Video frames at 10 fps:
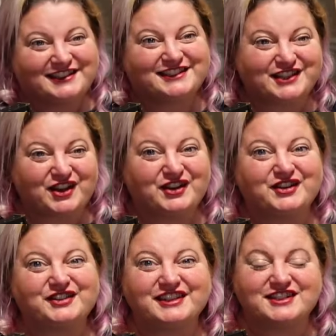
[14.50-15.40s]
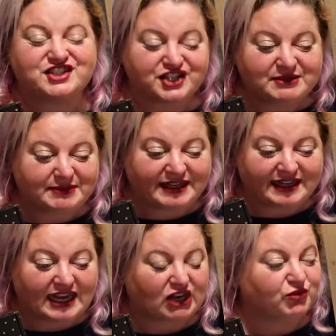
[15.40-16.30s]
So this should
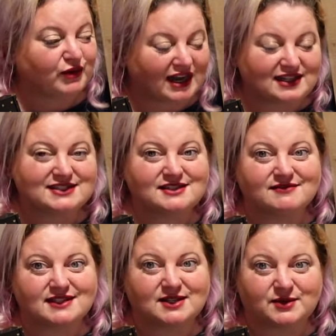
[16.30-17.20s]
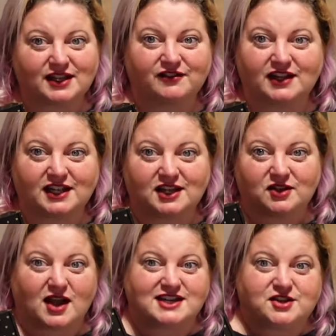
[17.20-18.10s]
be a relatively quick
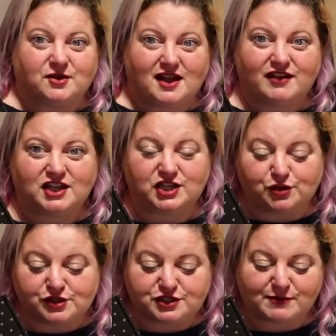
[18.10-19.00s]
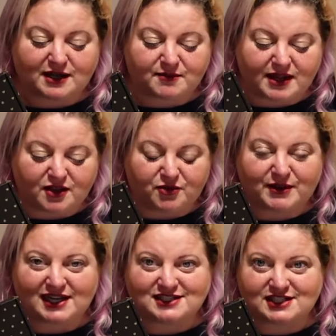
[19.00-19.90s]
video. I don't have a huge amount of mail,
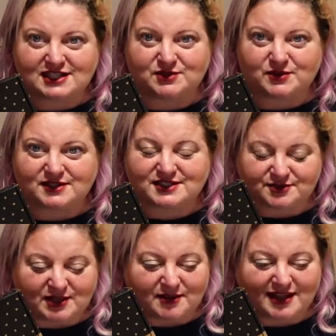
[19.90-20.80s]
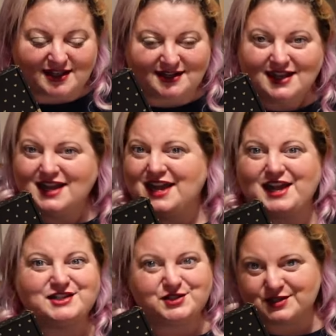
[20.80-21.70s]
but I did want to go ahead
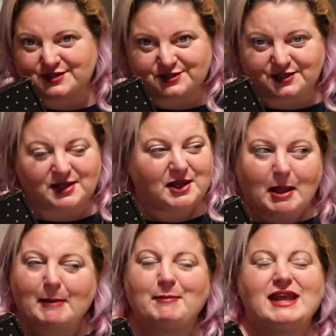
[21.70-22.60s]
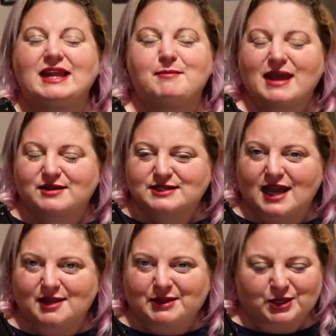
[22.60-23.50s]
and do a little mini mail
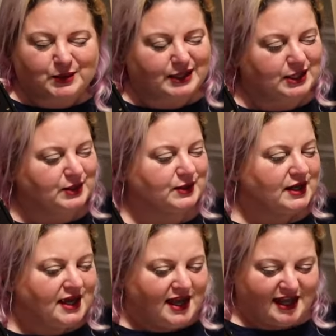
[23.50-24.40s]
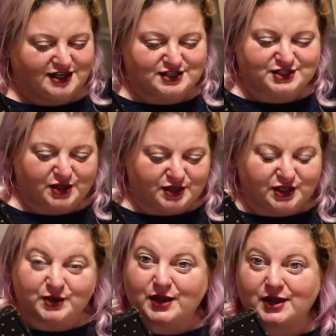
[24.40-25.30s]
time here with you and show
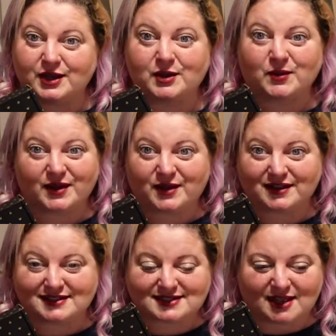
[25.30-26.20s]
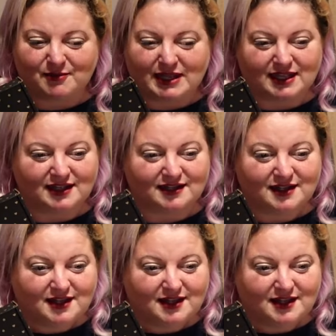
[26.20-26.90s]
you what all has come in.